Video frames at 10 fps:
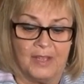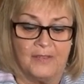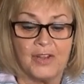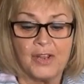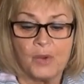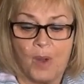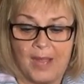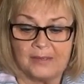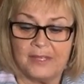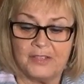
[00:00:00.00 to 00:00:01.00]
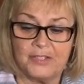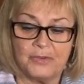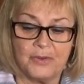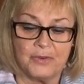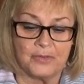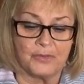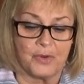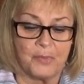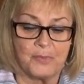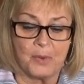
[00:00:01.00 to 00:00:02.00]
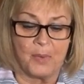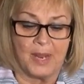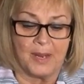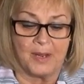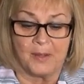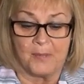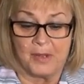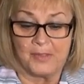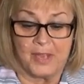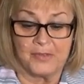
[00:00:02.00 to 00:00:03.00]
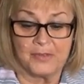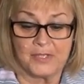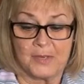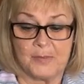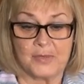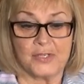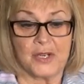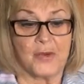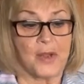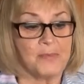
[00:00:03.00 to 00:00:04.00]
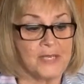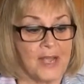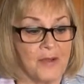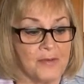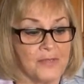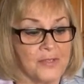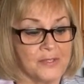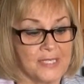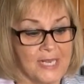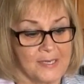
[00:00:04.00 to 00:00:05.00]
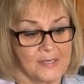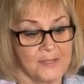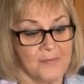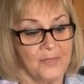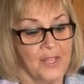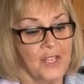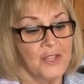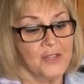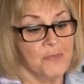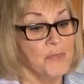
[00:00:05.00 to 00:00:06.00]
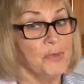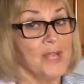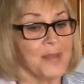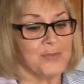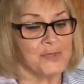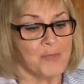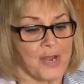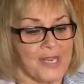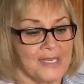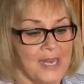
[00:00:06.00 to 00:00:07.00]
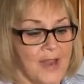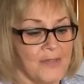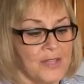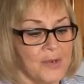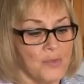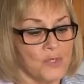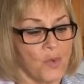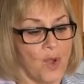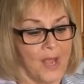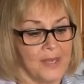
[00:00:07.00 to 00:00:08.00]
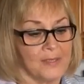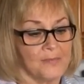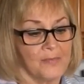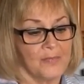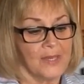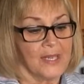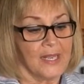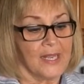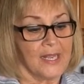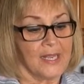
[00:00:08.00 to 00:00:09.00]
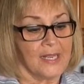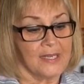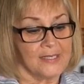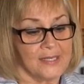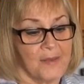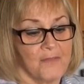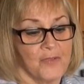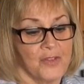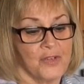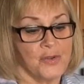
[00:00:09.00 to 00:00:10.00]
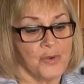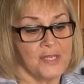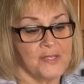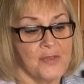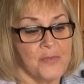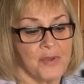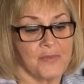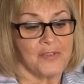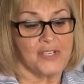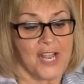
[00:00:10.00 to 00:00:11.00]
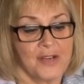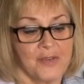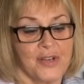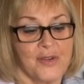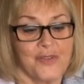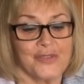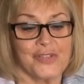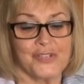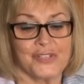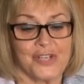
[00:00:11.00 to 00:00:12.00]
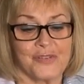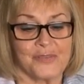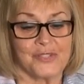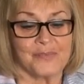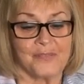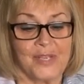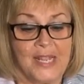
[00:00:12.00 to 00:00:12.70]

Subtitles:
Very quietly, the 2 girls groped their way among the other sleepers and crept out of the tent. The moonlight was bright and everything was quiet, except for the noise of the river chattering over the stones.